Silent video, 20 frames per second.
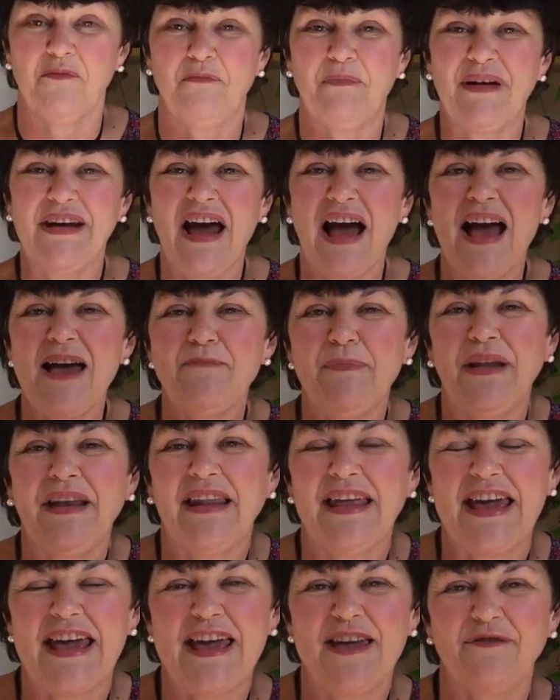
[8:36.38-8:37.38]
But I
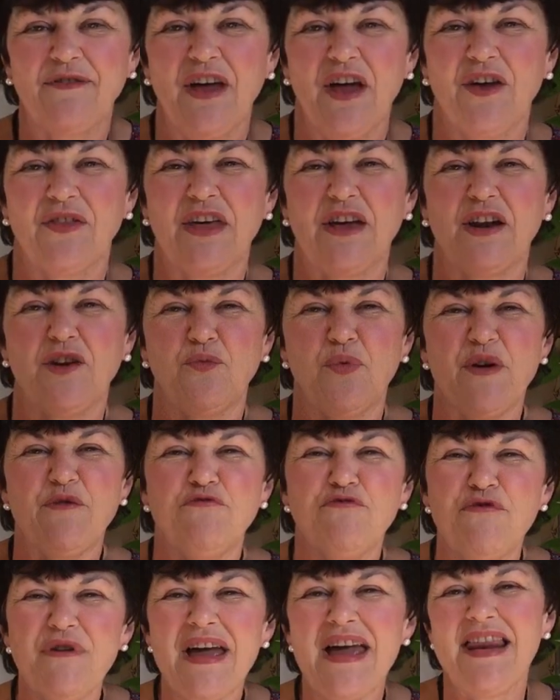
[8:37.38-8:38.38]
believe that if we're
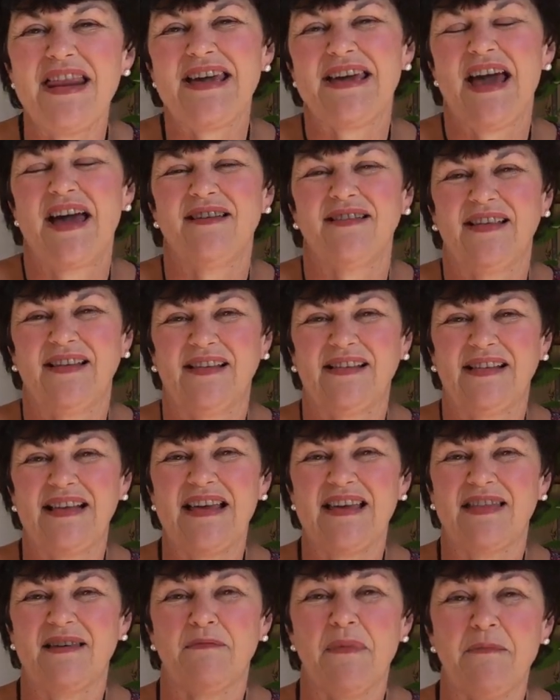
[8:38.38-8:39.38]
really going to
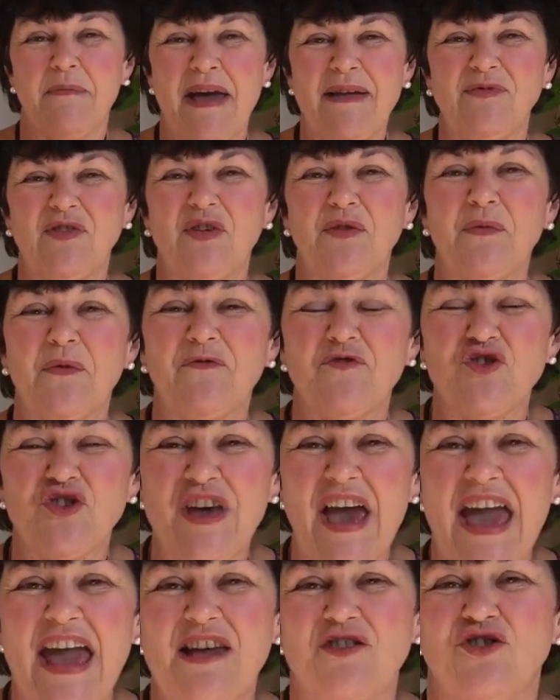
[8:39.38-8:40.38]
see the momentum of
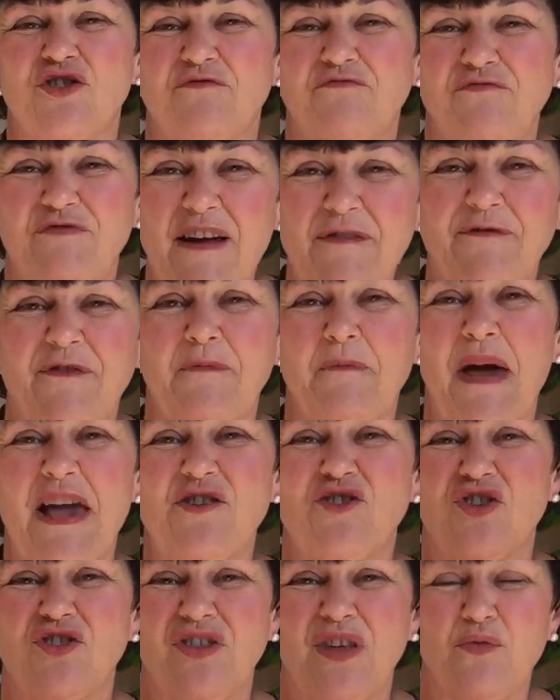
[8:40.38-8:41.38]
change and
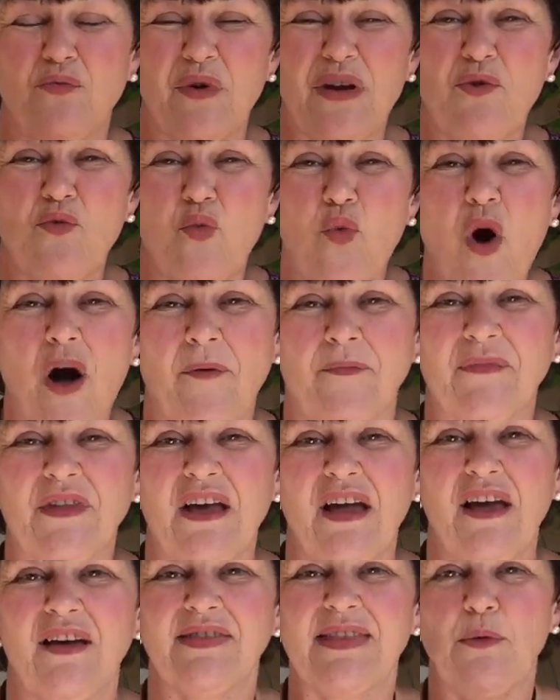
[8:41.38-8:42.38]
reformation that we want,
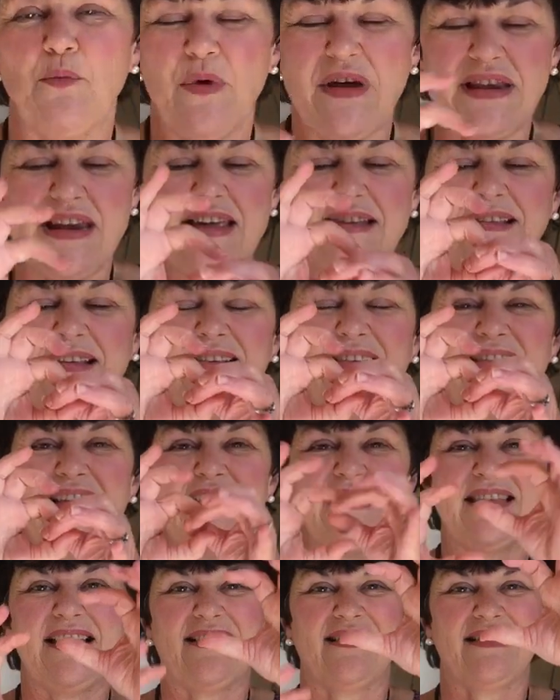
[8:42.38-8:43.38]
then we need to
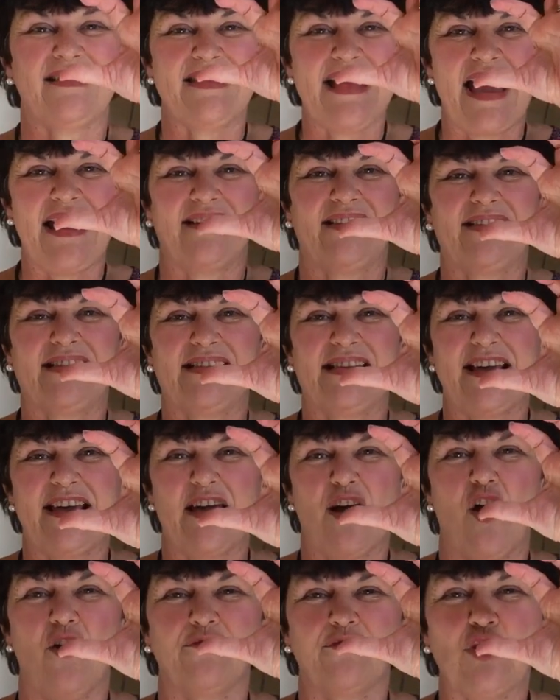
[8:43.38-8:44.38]
see this next
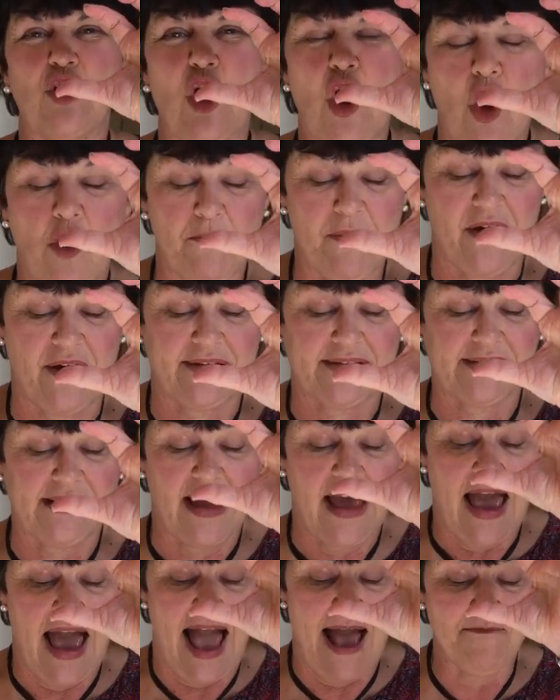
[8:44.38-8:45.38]
C of commerce
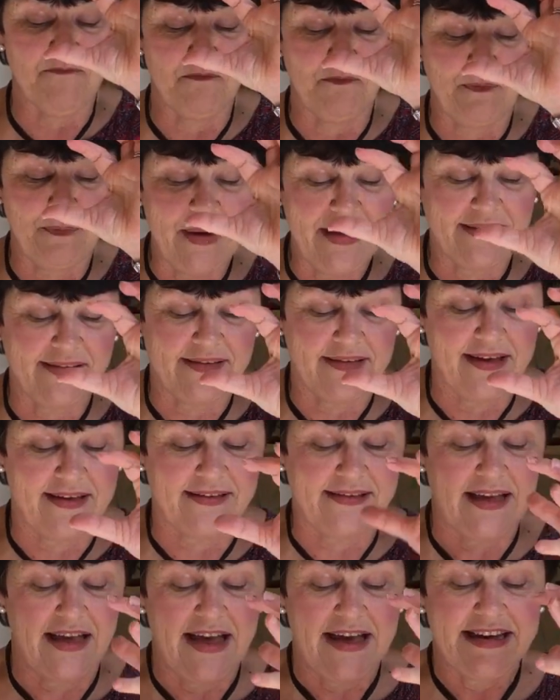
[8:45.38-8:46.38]
and
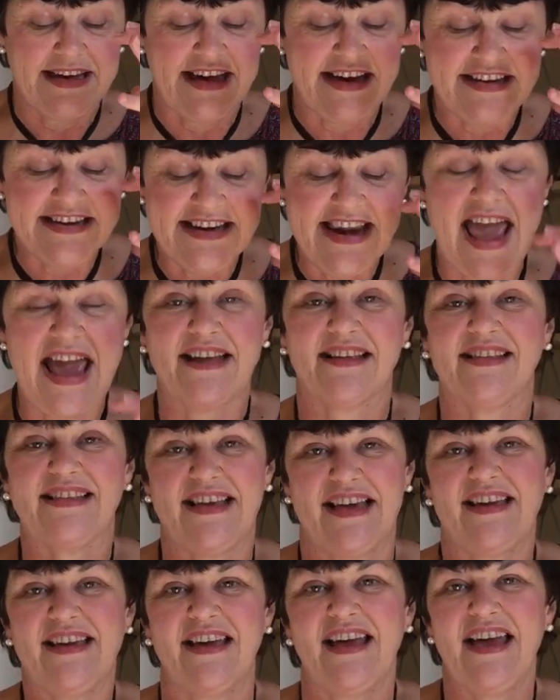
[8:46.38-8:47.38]
business
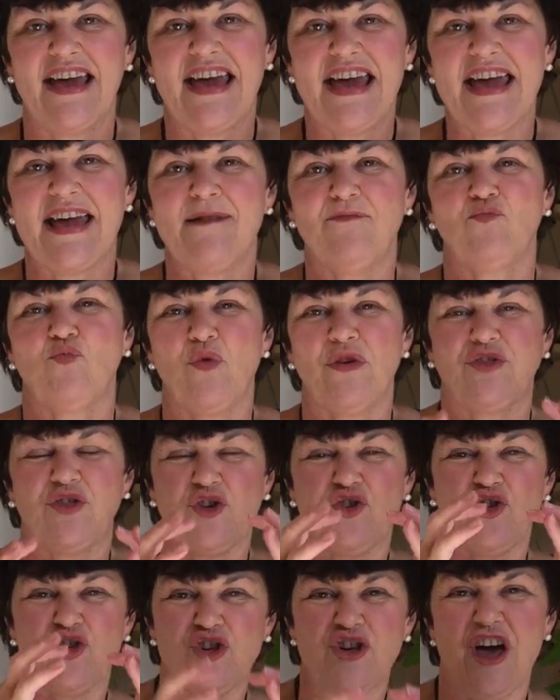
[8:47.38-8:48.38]
connecting in with
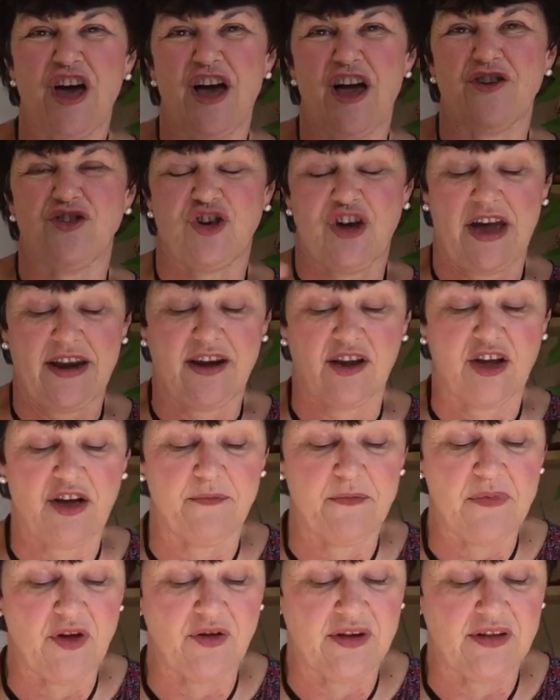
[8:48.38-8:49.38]
the church and the
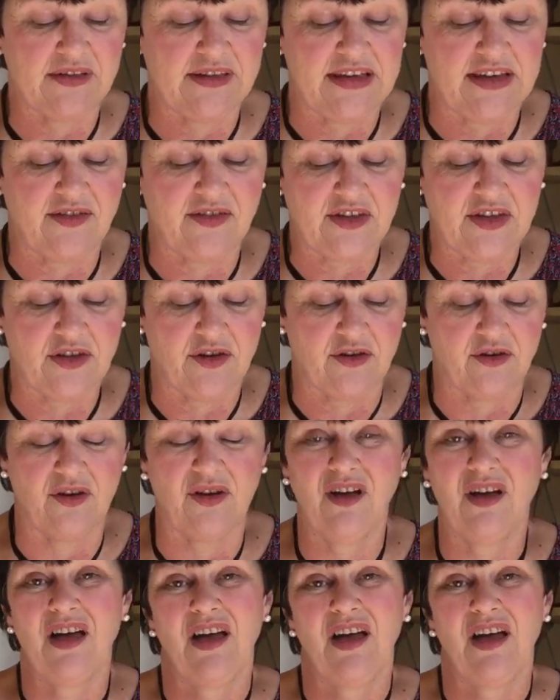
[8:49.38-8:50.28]
community too.